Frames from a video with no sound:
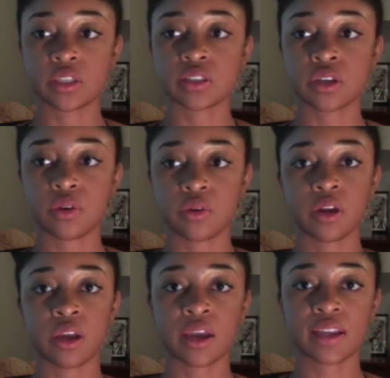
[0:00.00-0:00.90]
So
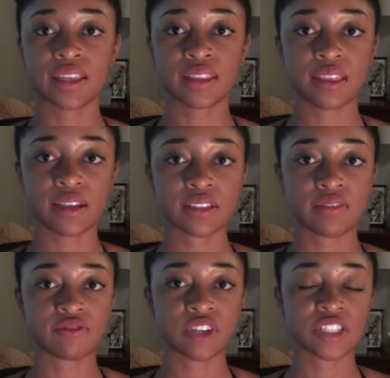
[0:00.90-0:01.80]
I had to get that
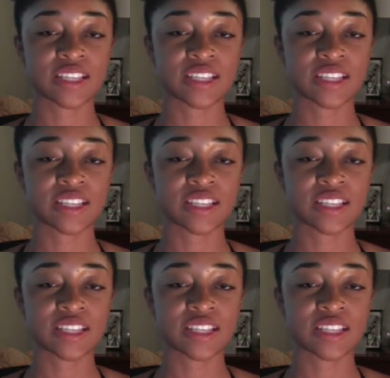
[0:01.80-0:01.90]
done first.